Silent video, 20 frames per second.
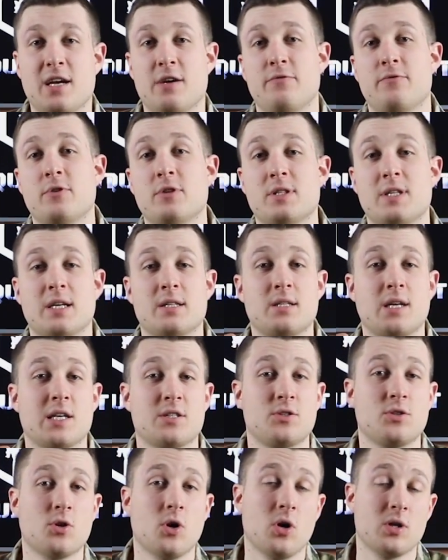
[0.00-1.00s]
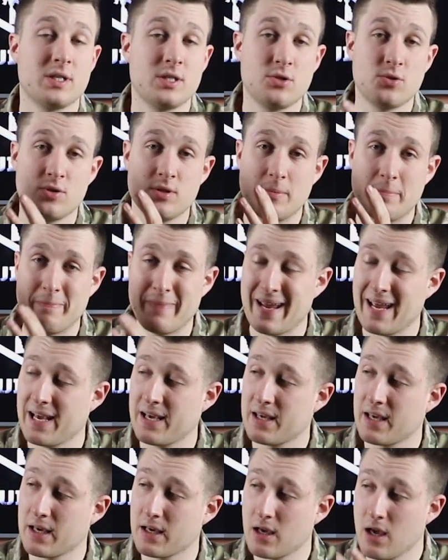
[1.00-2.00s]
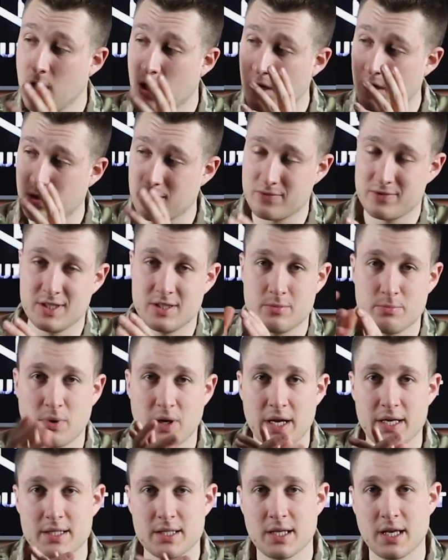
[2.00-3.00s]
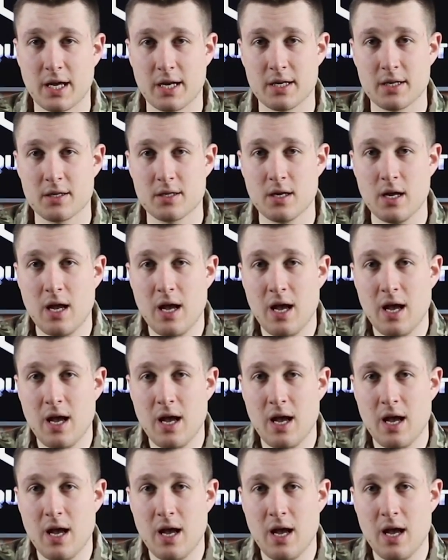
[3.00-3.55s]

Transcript: effort that has gone into the making of this plate carrier.